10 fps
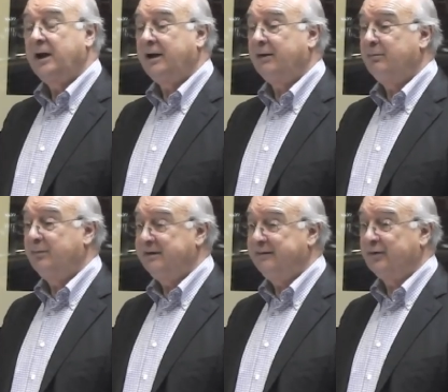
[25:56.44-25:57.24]
uh,
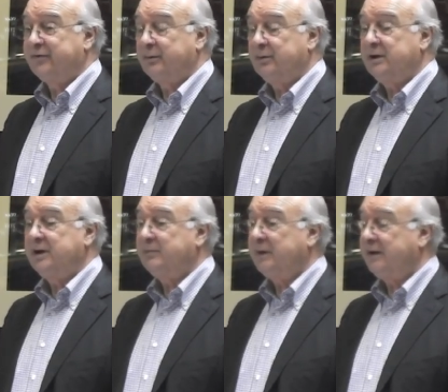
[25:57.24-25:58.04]
being forced to
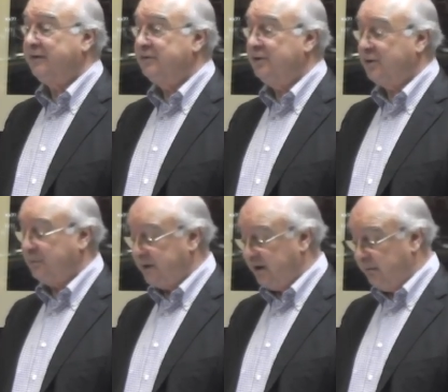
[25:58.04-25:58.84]
read as part of this new
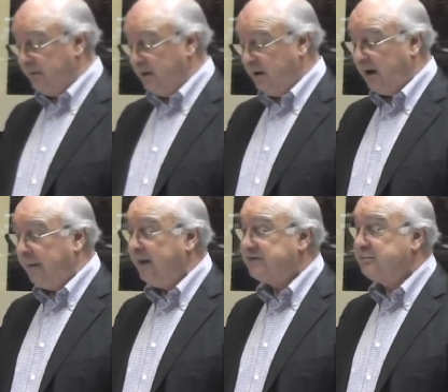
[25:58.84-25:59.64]
curriculum.
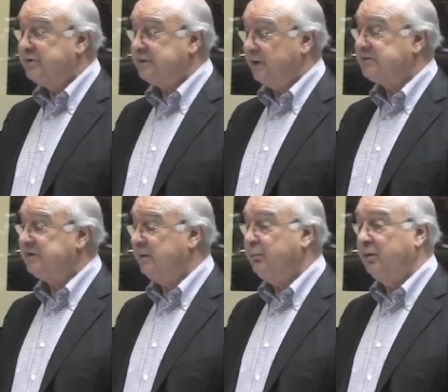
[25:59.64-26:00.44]
And that's
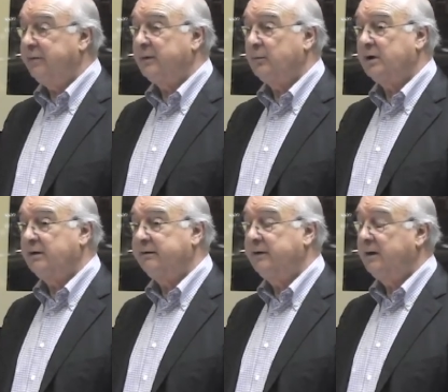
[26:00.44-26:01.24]
precisely a point that one
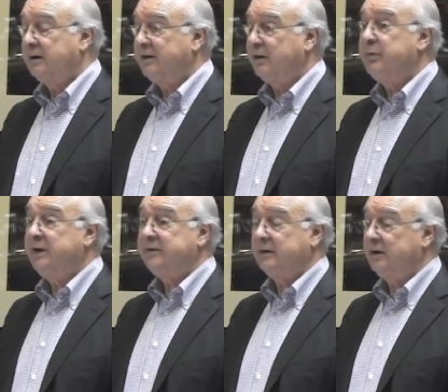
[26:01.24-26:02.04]
of, I think, the
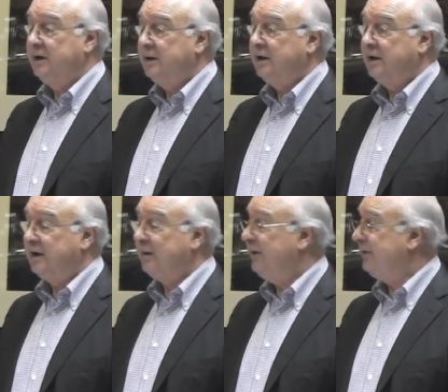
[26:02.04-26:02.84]
Pearson
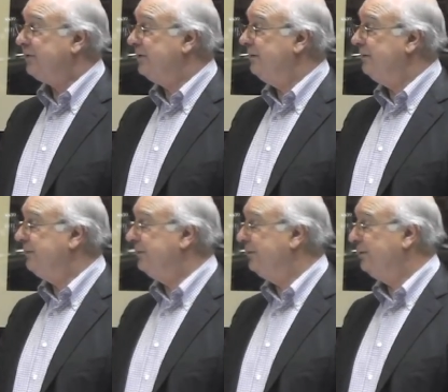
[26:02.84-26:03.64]
um, history
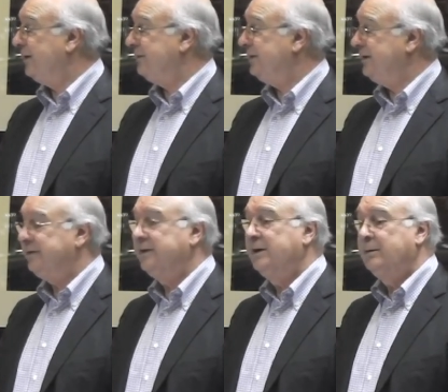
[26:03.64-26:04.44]
of, of, whatever it is